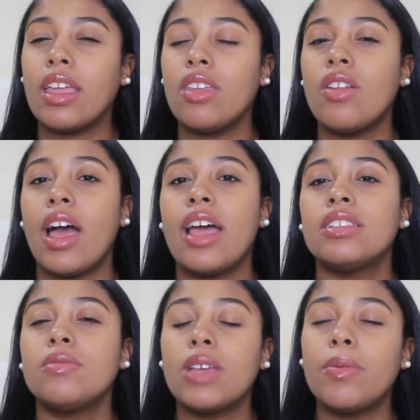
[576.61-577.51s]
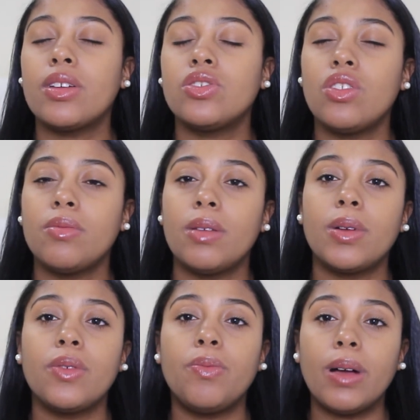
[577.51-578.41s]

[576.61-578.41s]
you know, I had some type of control of my birth,